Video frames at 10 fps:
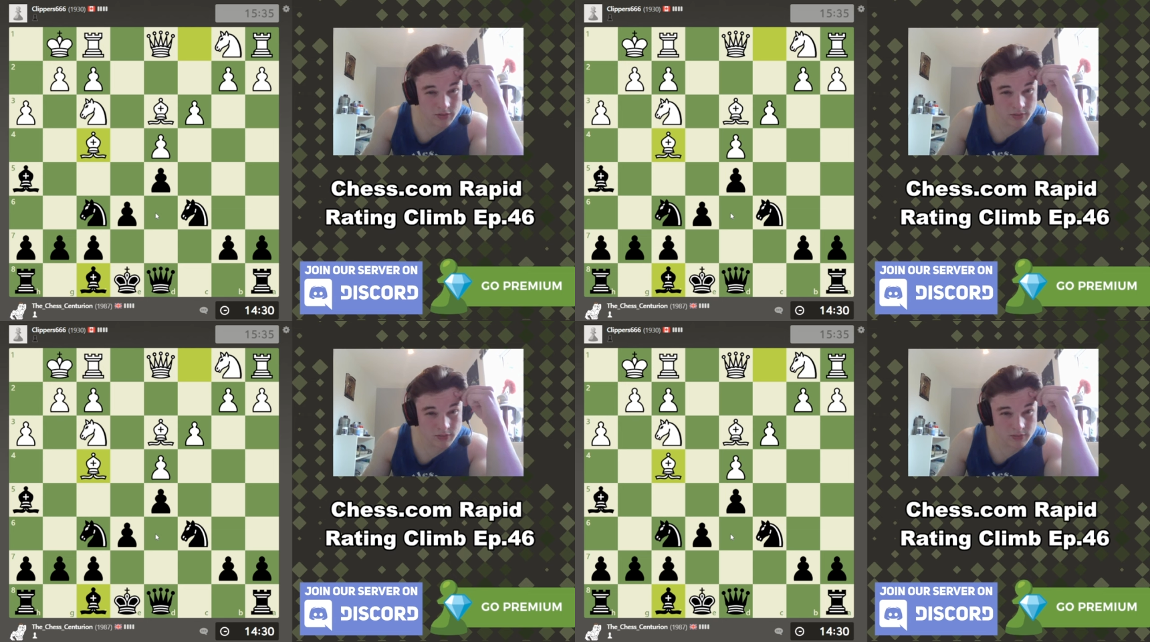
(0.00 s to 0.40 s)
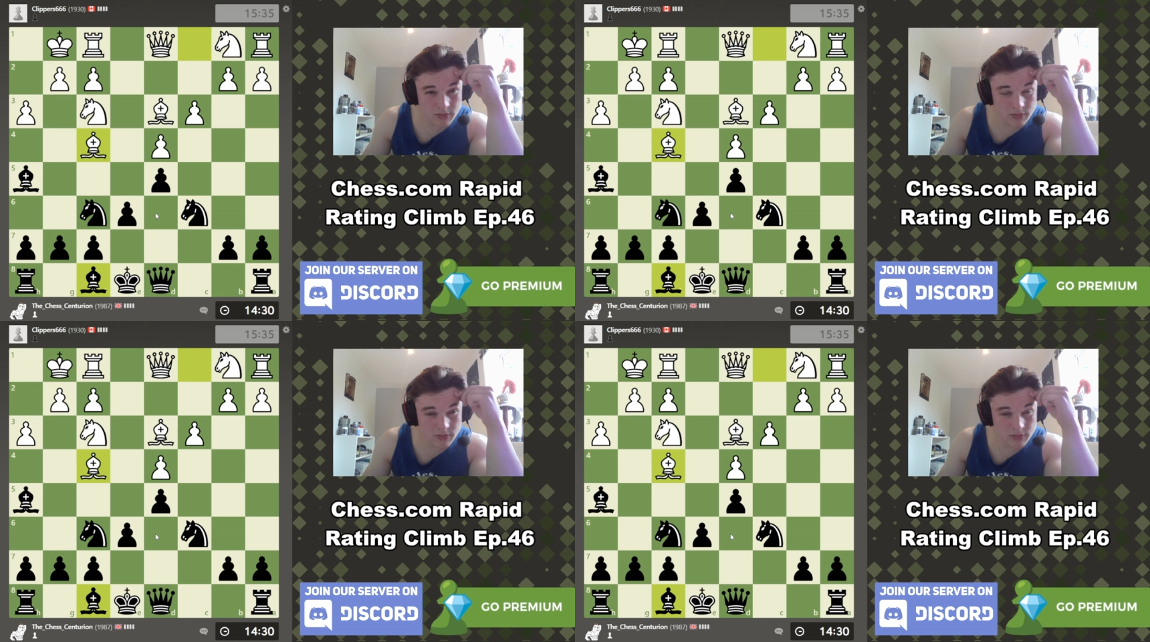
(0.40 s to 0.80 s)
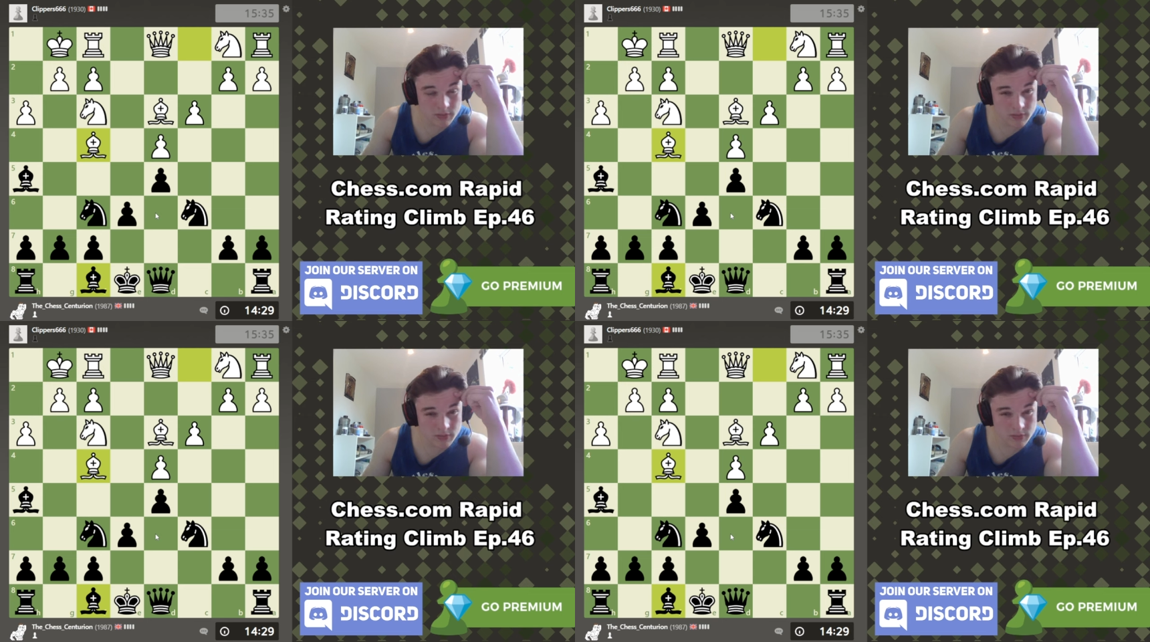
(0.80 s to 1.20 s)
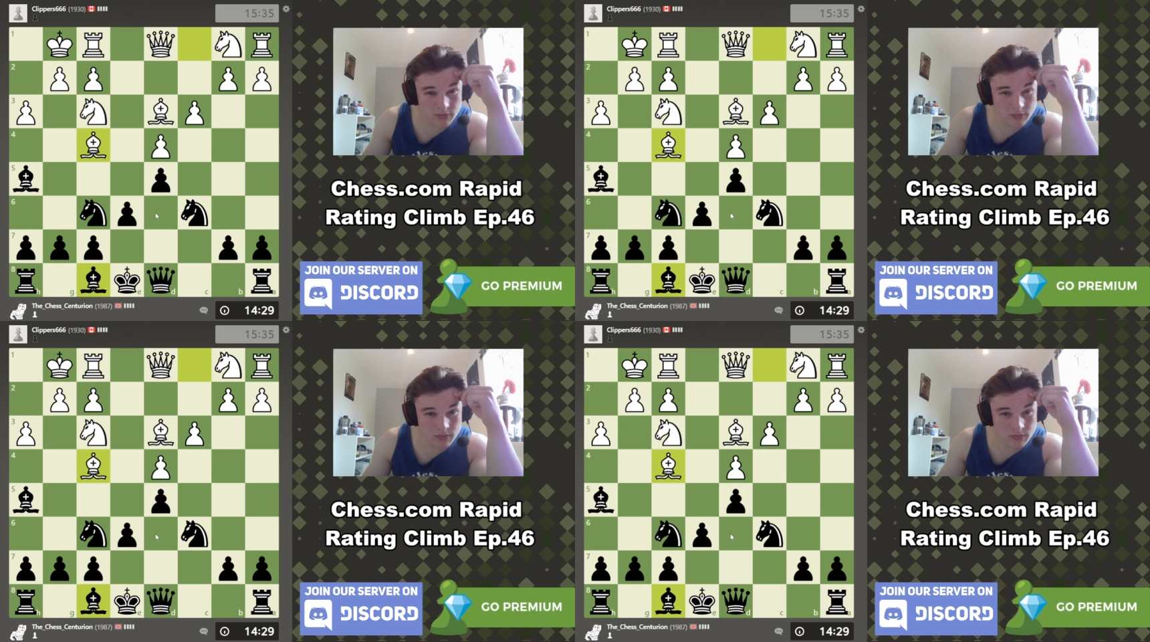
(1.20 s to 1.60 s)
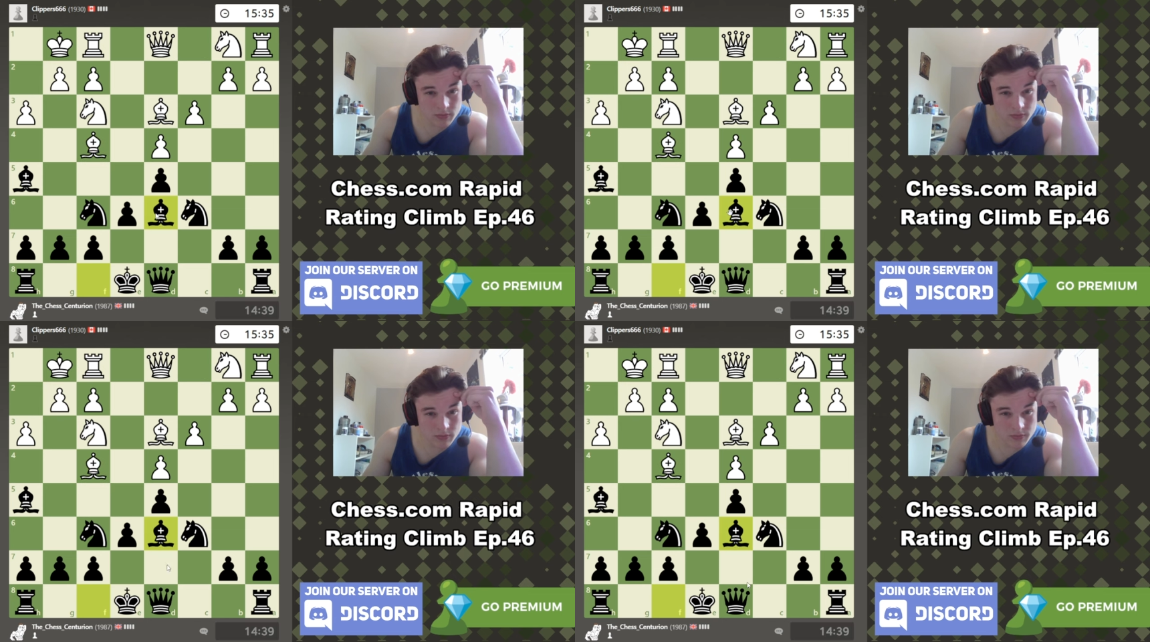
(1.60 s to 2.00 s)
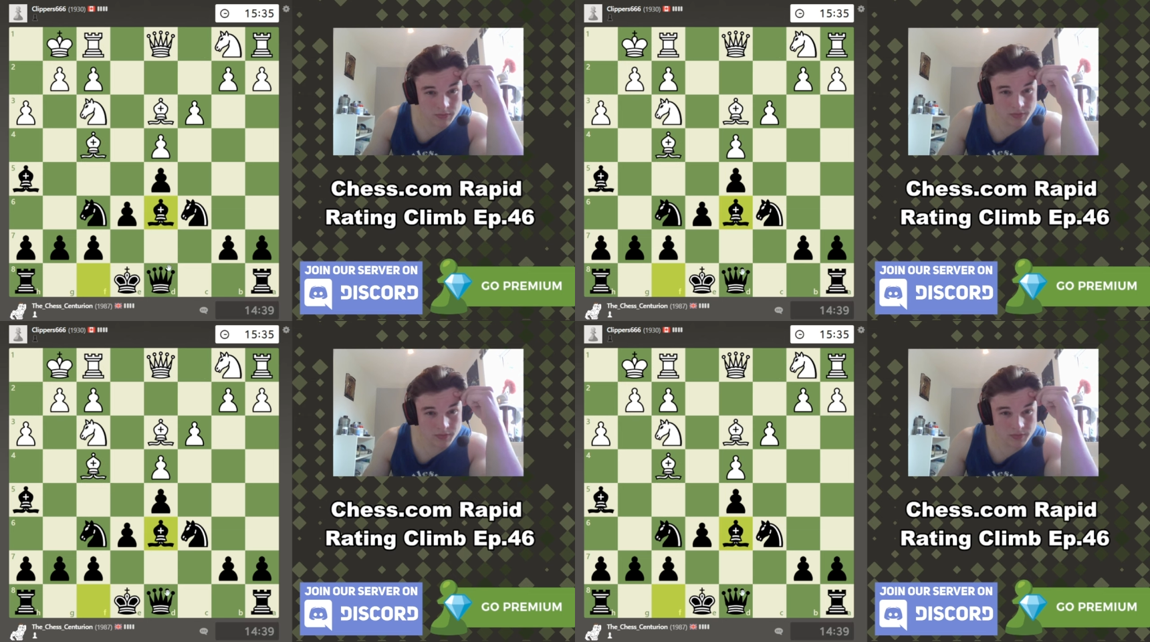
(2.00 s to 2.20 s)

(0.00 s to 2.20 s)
Nothing is said.